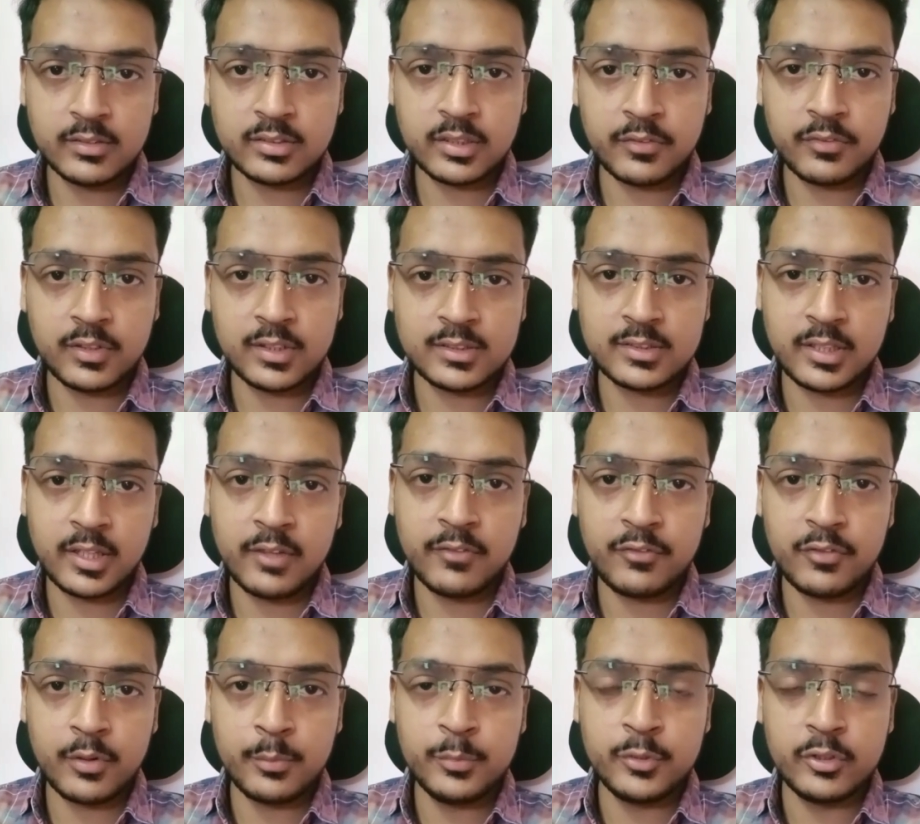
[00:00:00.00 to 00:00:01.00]
Safal Singh
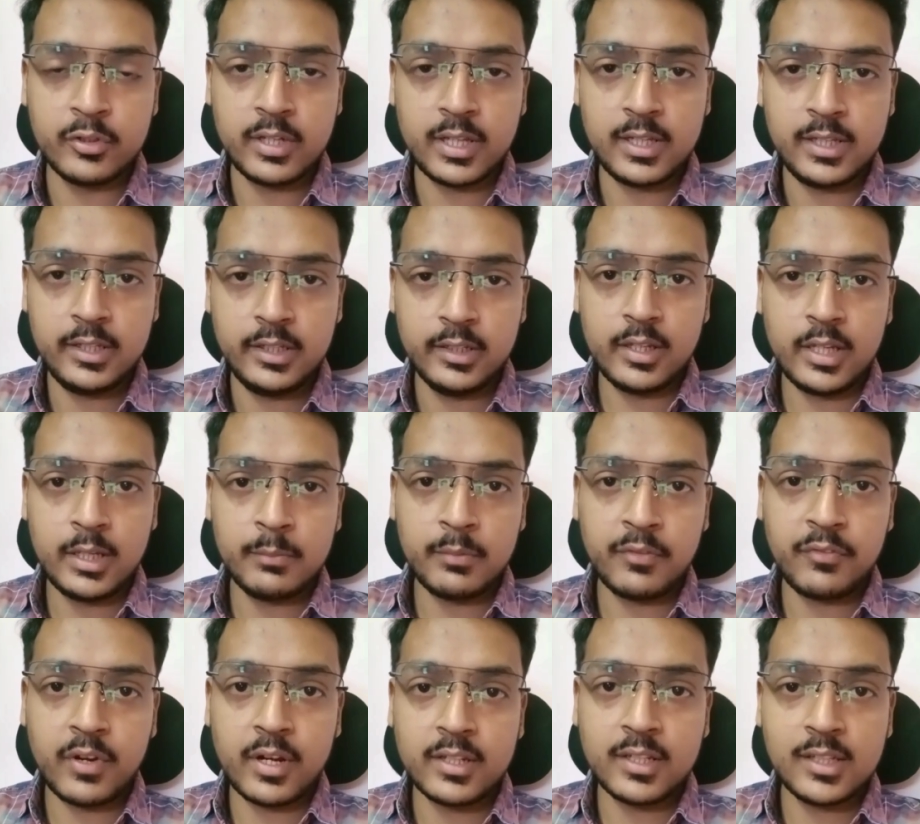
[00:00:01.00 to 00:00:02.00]
from New Delhi. In
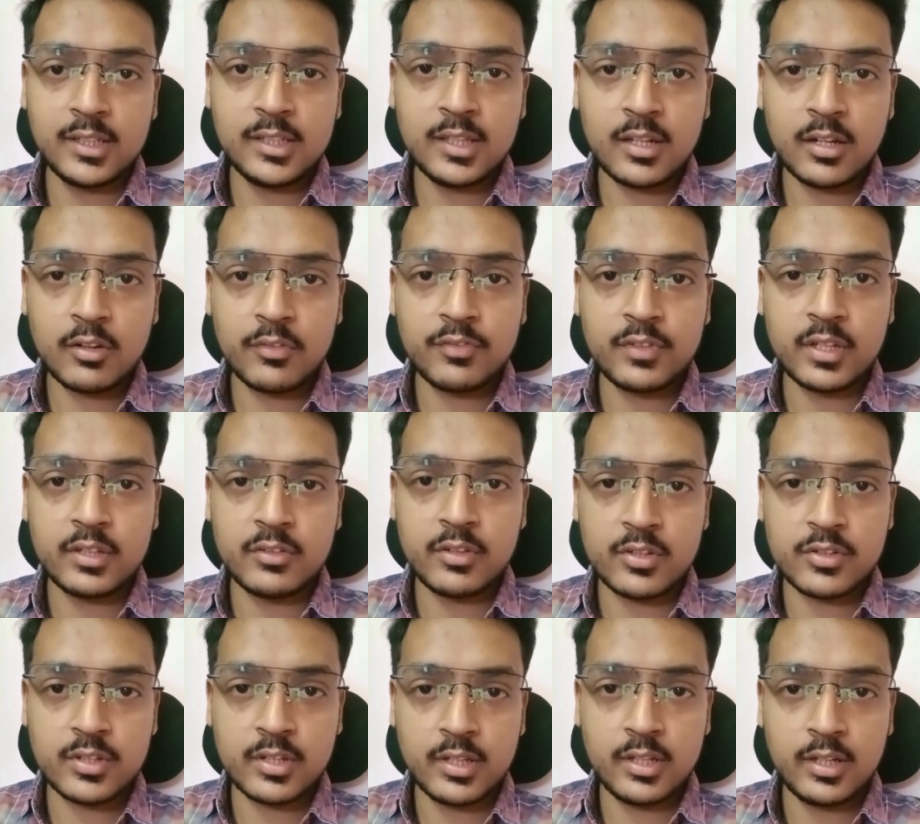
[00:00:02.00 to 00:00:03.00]
my final year of
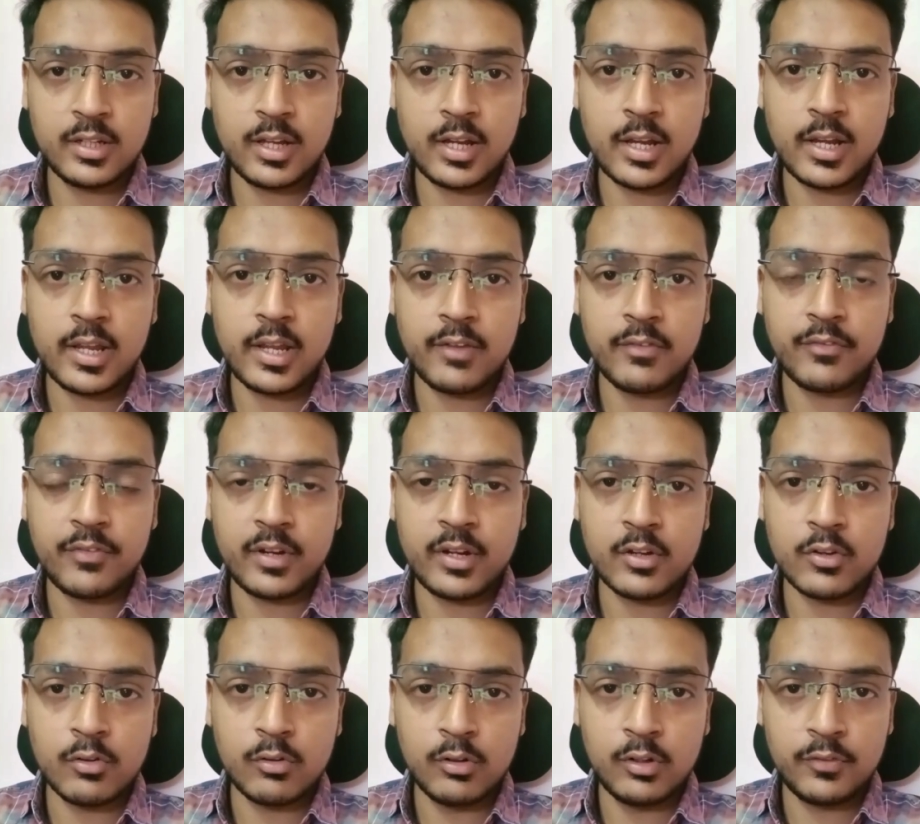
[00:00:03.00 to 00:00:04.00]
graduation, I have
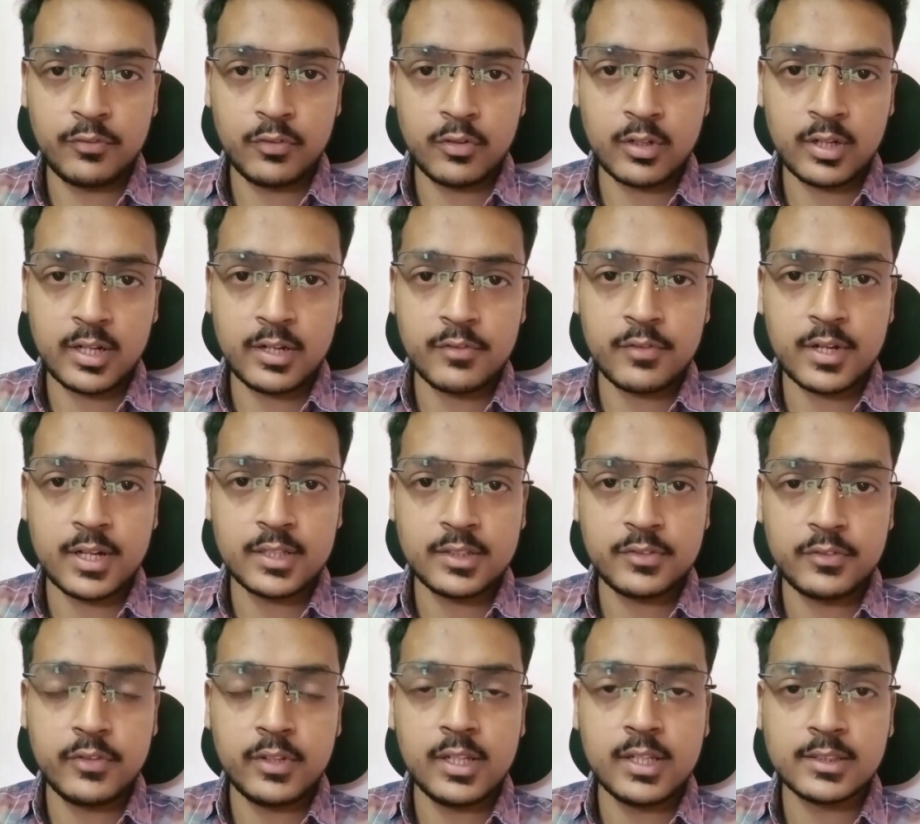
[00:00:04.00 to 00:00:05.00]
enrolled for
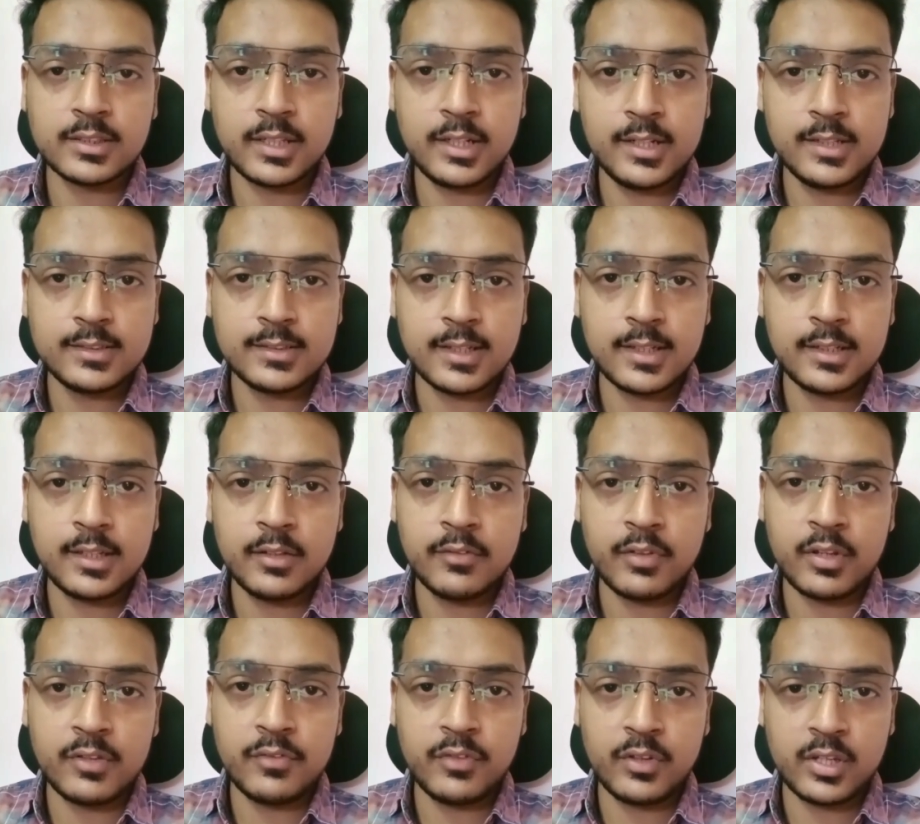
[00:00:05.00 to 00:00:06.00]
Advanced VLSI Design and
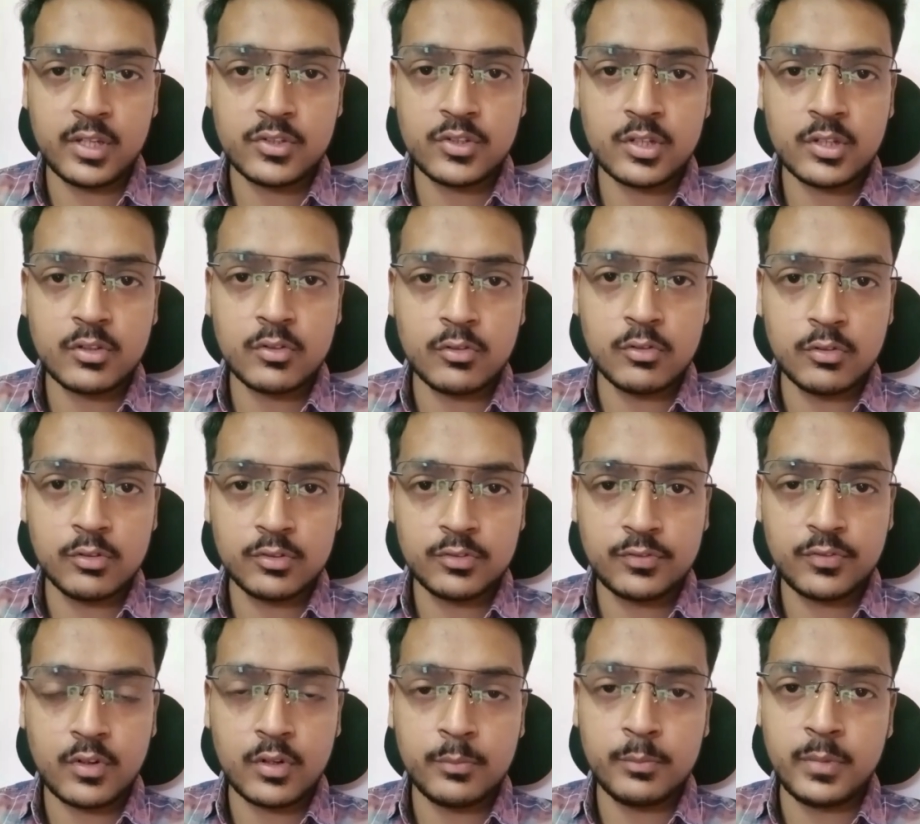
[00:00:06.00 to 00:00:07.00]
Verification course
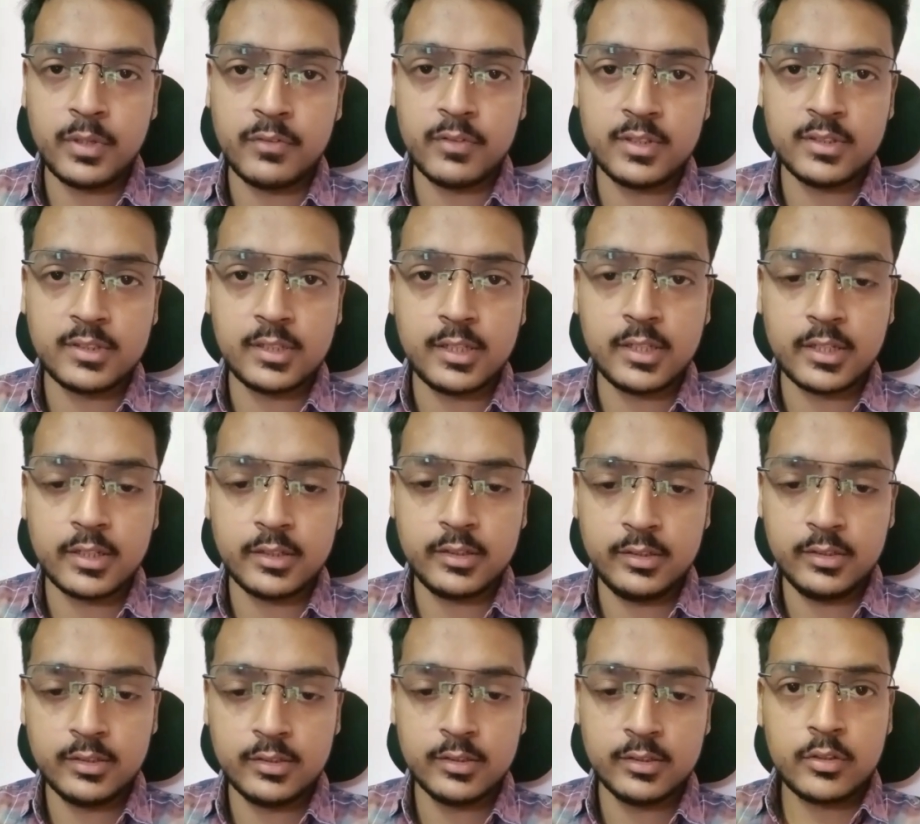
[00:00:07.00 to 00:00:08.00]
from Maven
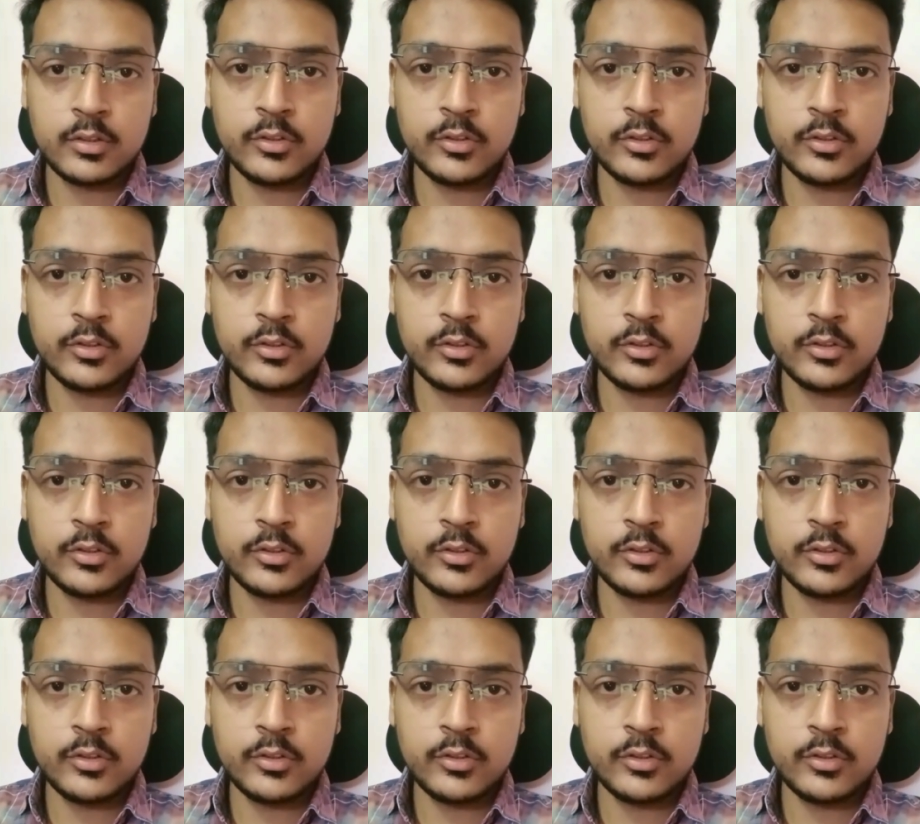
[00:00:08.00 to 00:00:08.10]
Silicon.